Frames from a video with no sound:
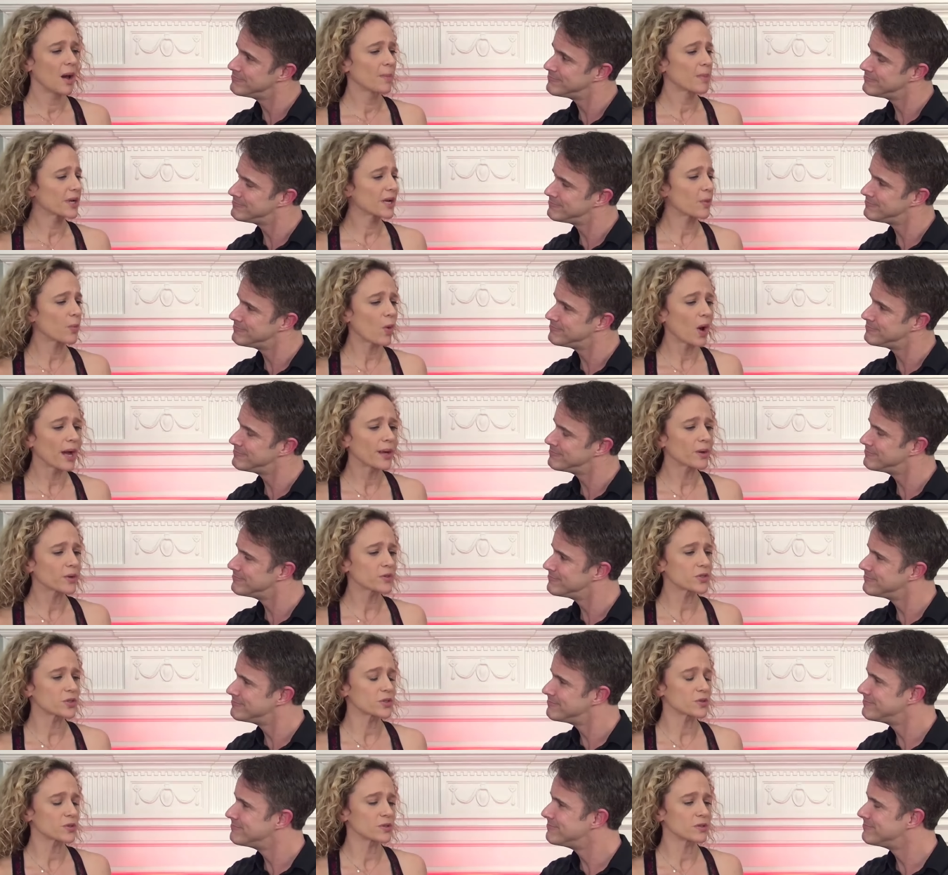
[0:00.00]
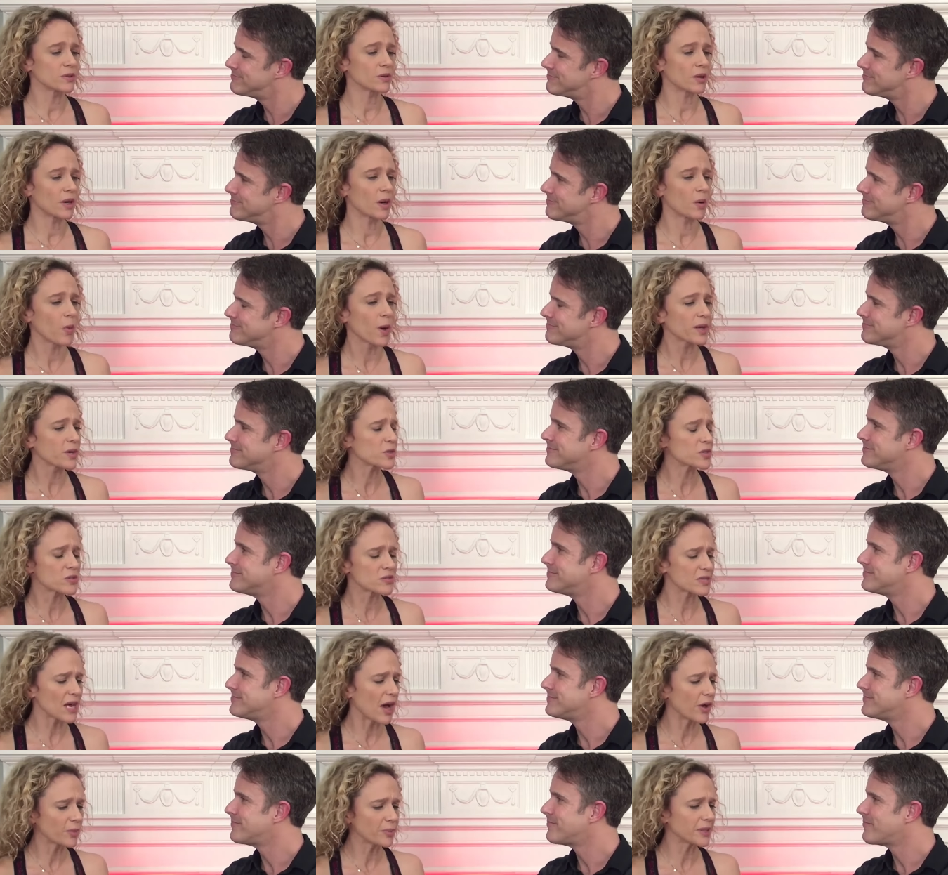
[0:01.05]
Speaker 1: But why don't you
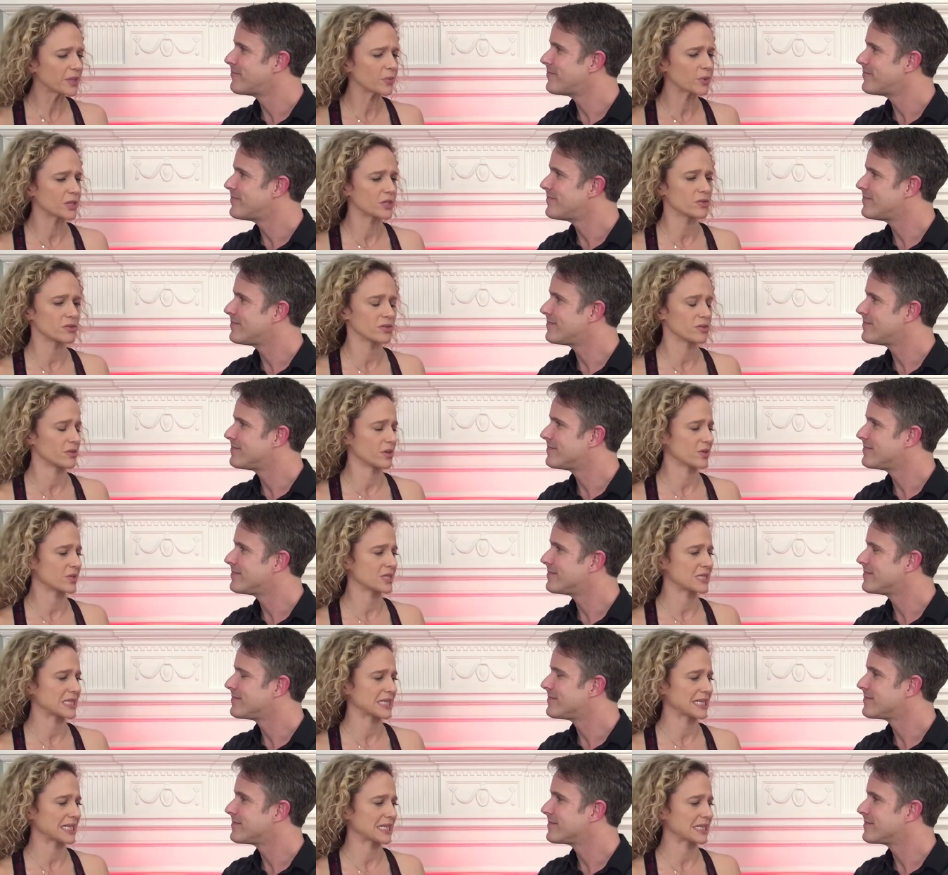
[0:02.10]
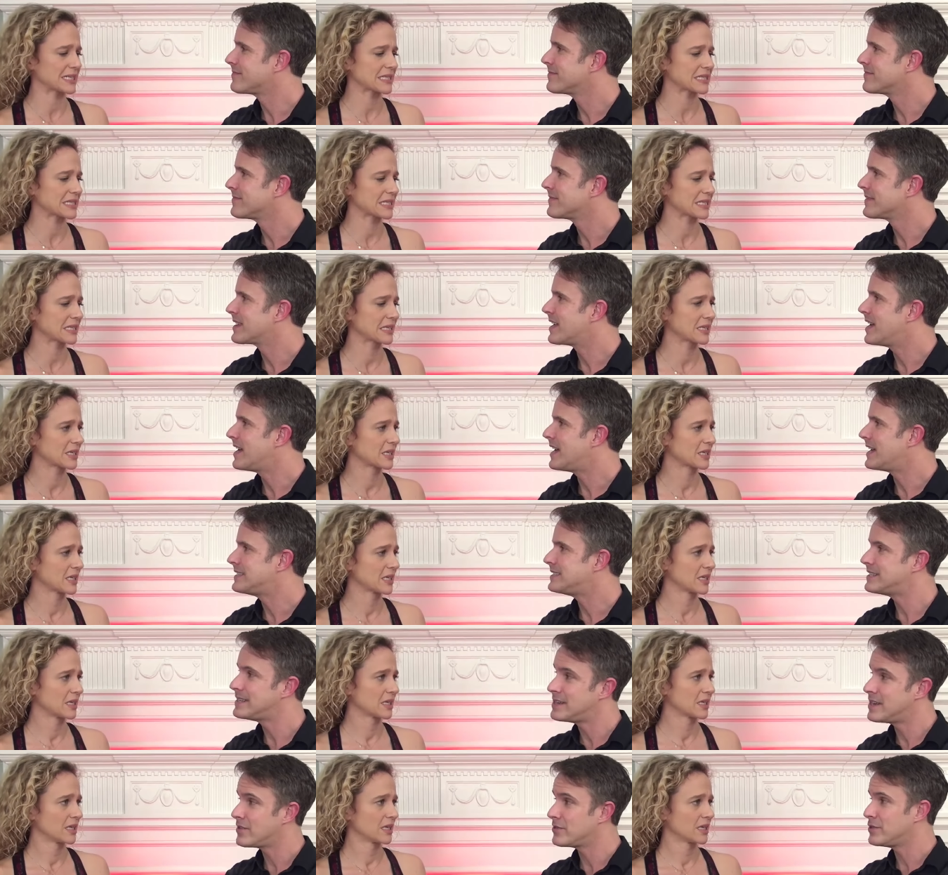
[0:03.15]
tell me when you do those things?
Speaker 2: I
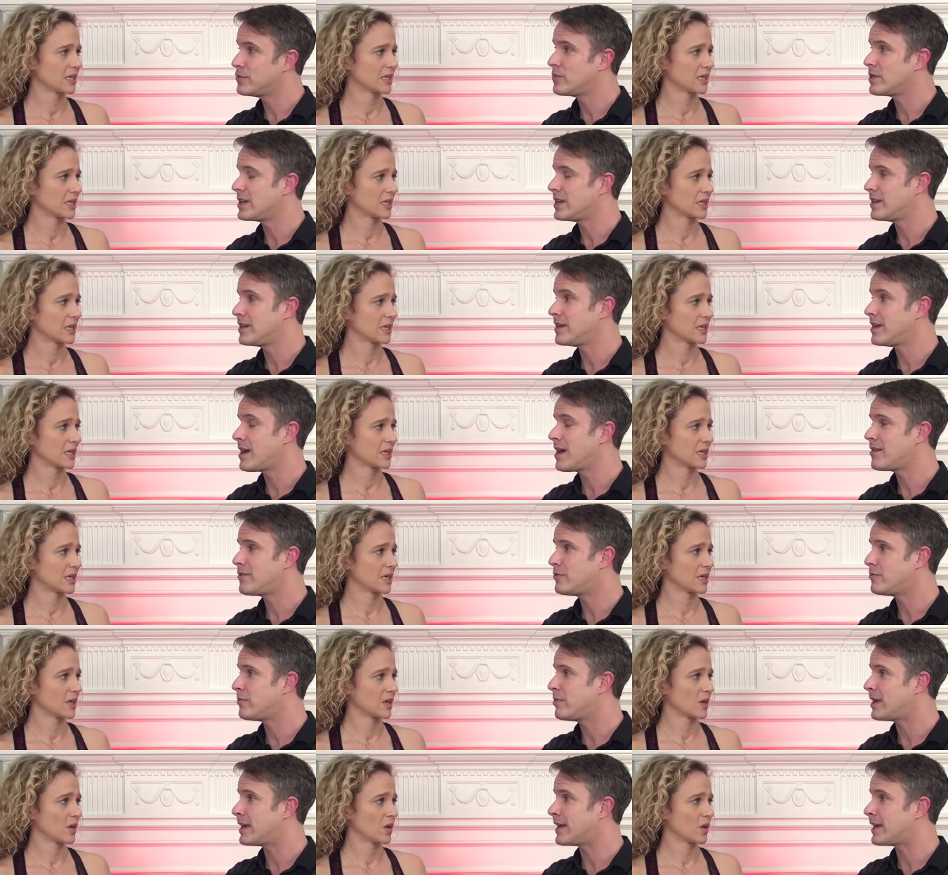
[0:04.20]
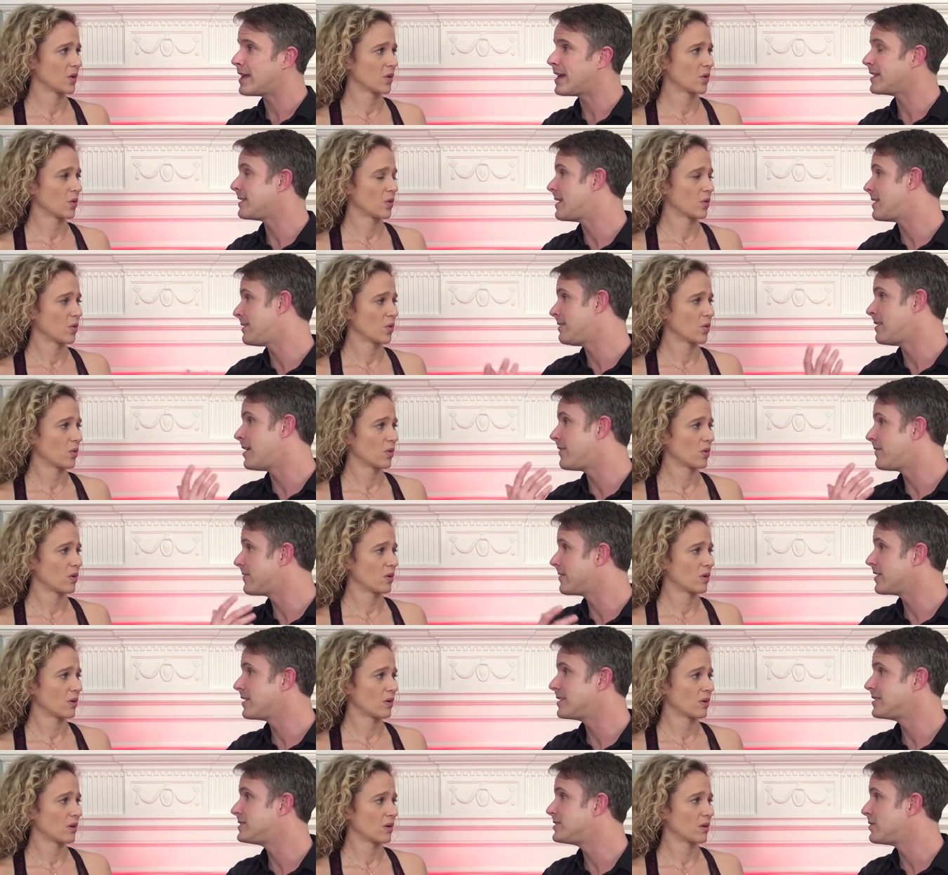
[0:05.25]
didn't know you wanted to know, but I'd love for
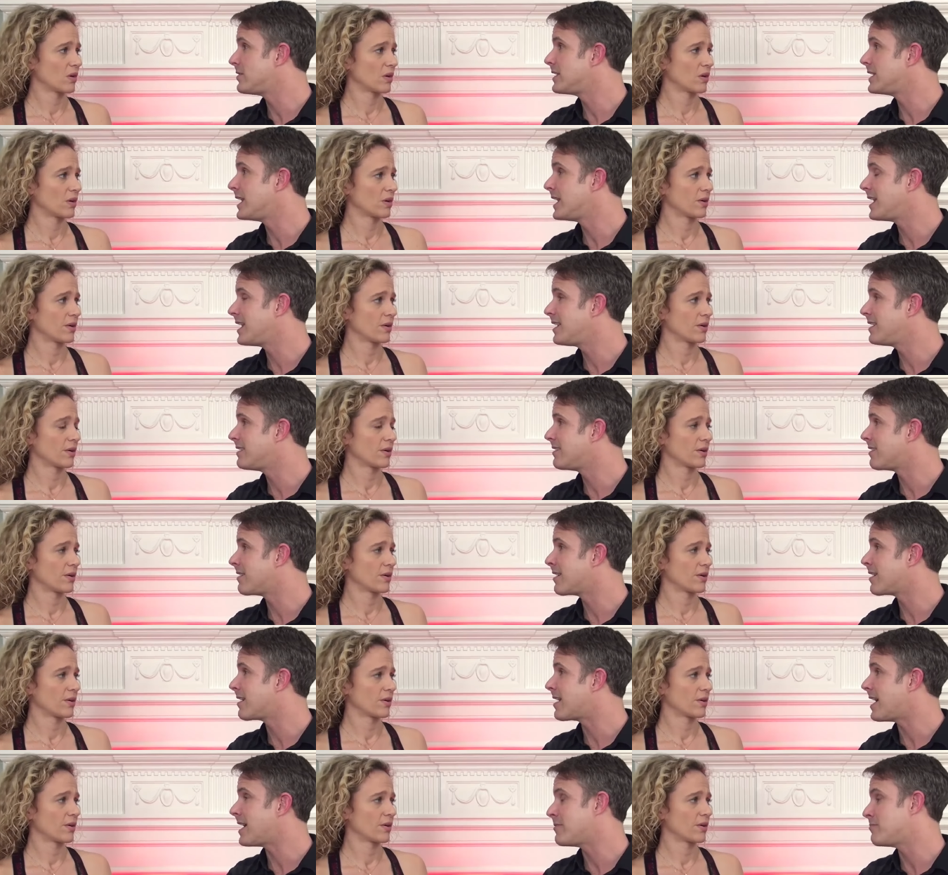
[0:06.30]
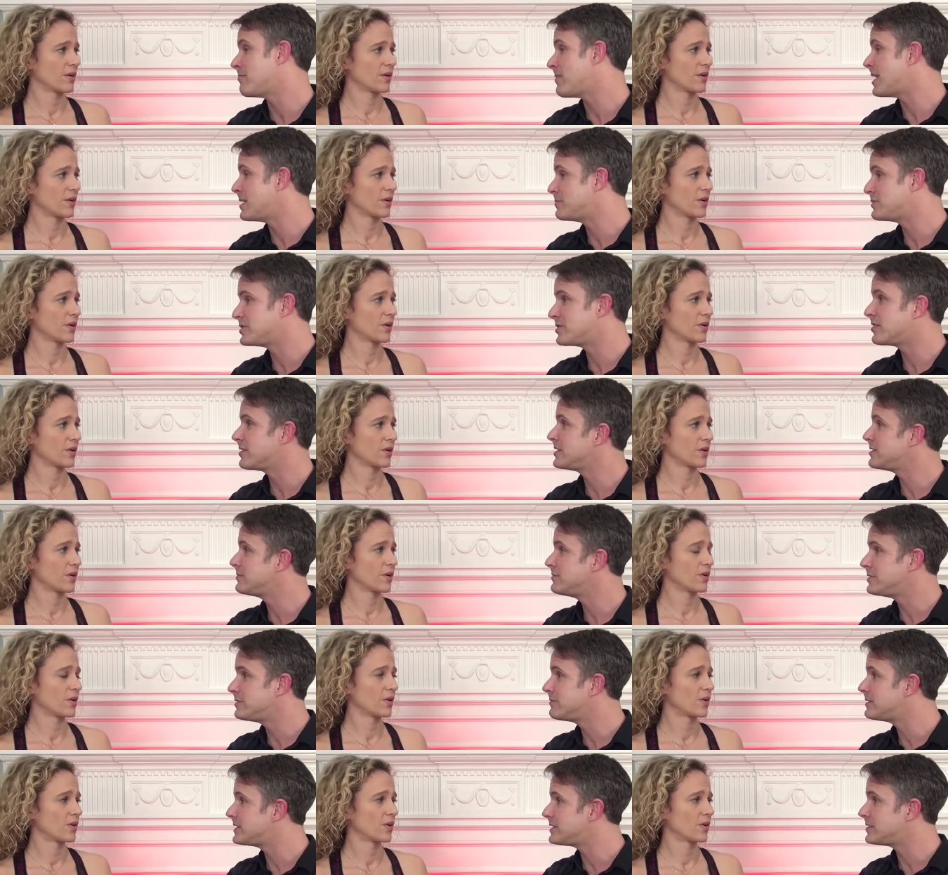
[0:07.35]
you to join in, or I'm sure you
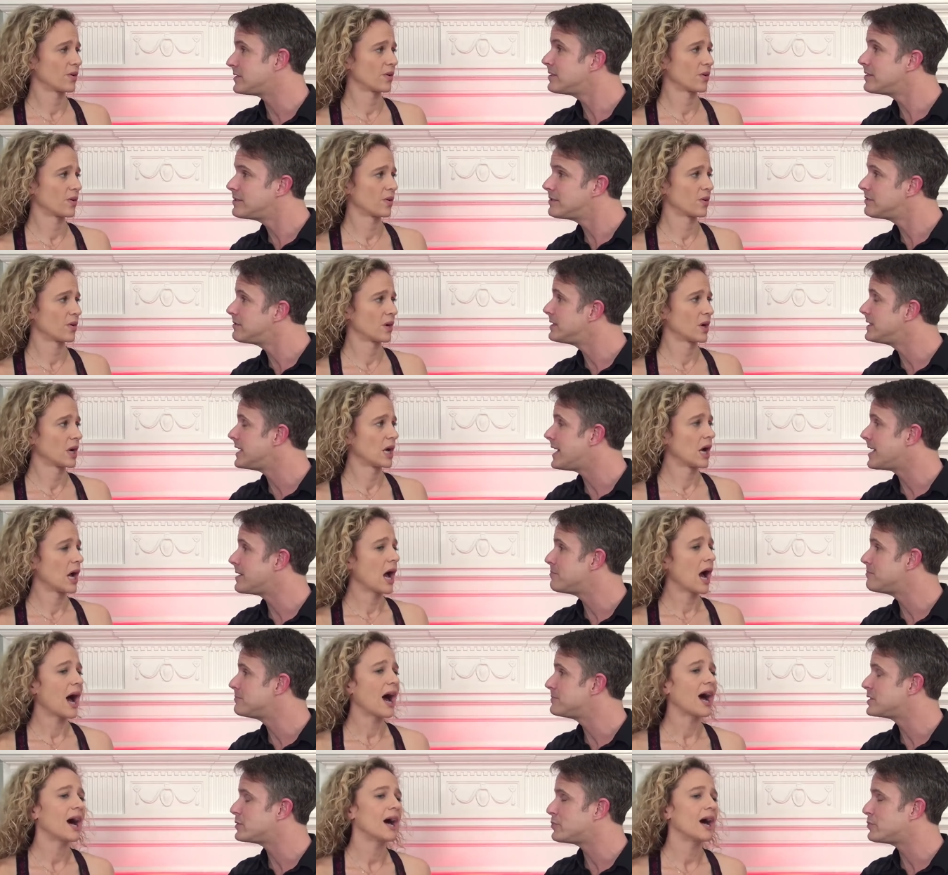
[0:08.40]
do it too, and I'm